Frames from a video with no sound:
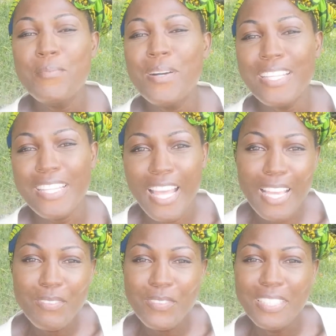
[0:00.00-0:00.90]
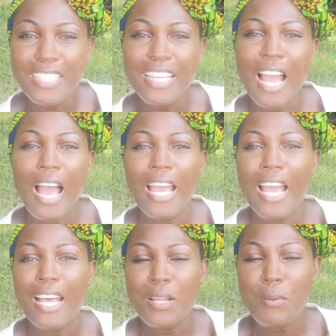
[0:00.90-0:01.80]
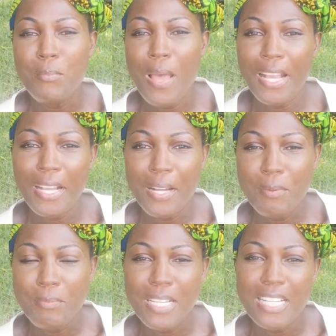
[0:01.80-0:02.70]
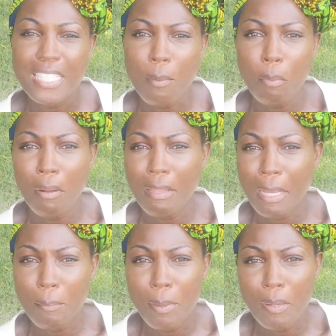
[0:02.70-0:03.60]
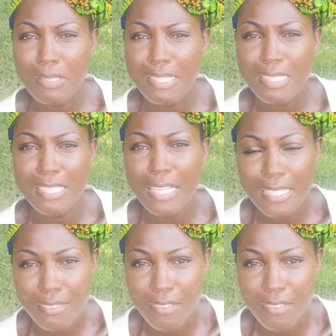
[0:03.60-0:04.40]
But thankfully I had a backup because I brought like about 6 of